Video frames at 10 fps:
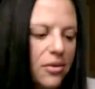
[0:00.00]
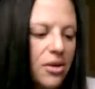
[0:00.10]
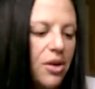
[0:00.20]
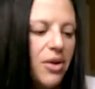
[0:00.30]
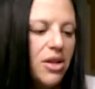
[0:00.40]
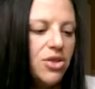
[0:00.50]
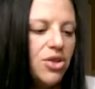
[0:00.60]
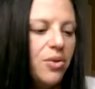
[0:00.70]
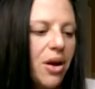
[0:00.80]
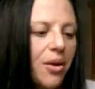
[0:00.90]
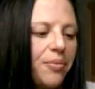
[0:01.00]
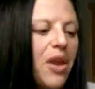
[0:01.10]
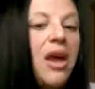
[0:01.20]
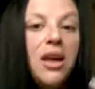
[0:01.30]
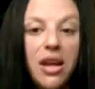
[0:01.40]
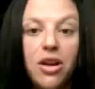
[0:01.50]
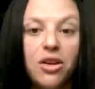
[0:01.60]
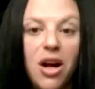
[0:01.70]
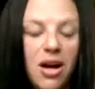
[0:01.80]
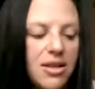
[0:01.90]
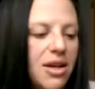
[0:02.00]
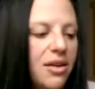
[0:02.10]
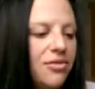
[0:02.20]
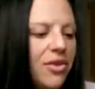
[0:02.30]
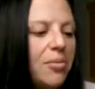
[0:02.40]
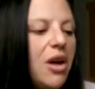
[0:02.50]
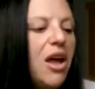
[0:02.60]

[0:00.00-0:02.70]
going to get your content from.